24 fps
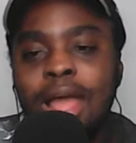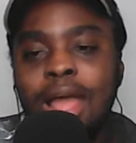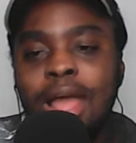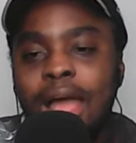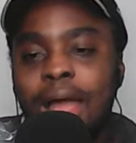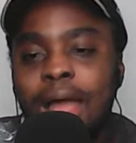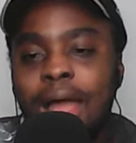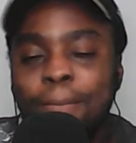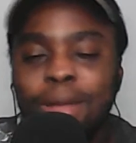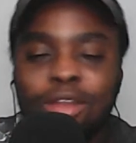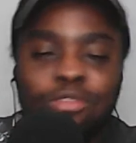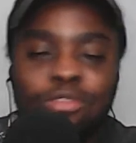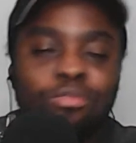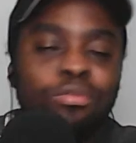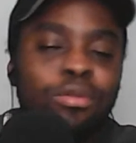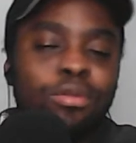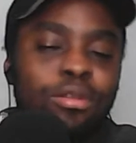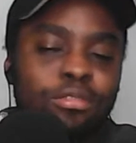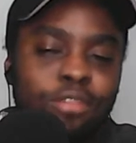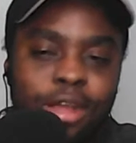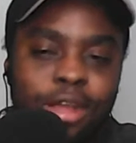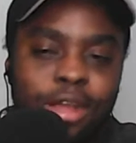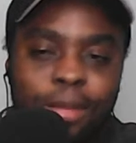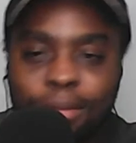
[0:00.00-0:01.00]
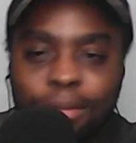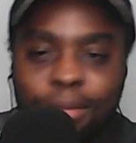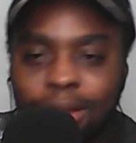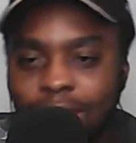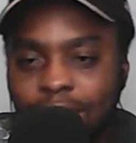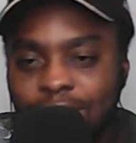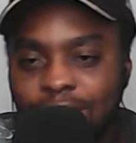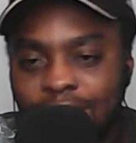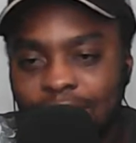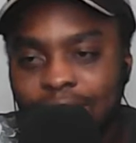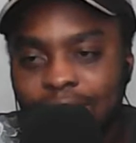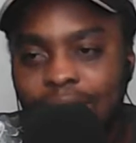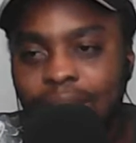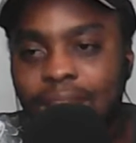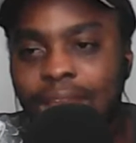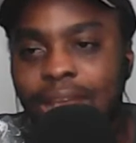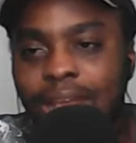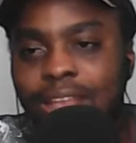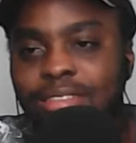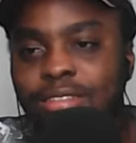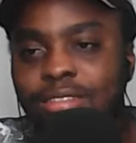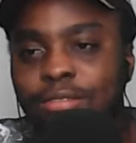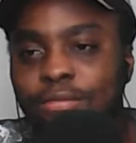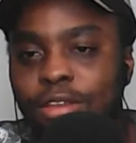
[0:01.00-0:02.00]
But we'll talk about that in the
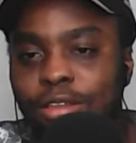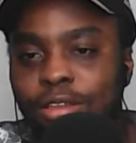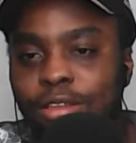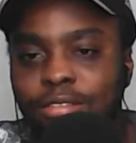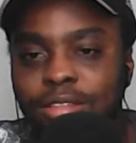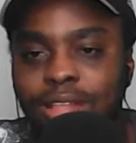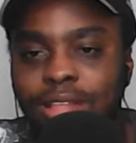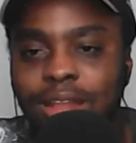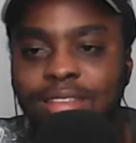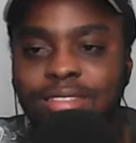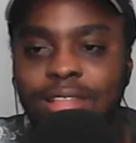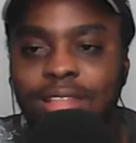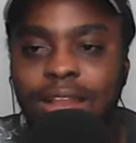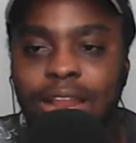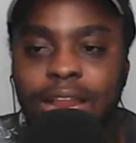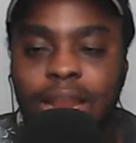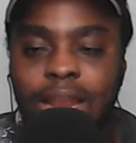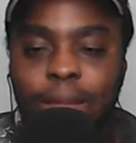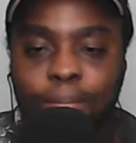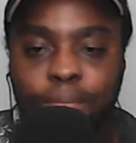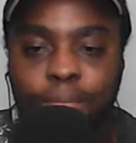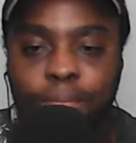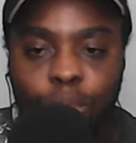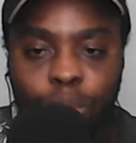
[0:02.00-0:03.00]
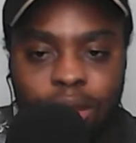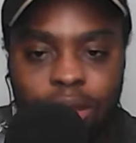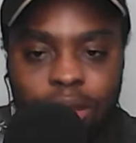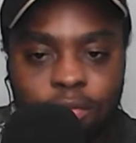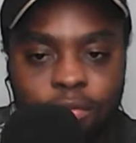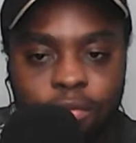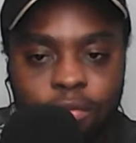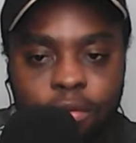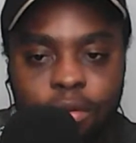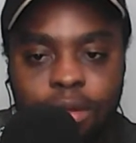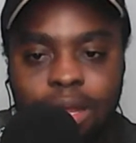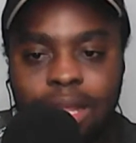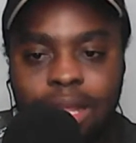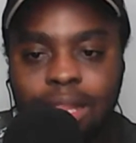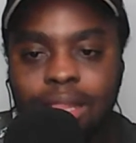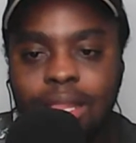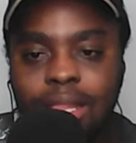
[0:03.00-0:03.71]
next video. So that's the lineup we went for, and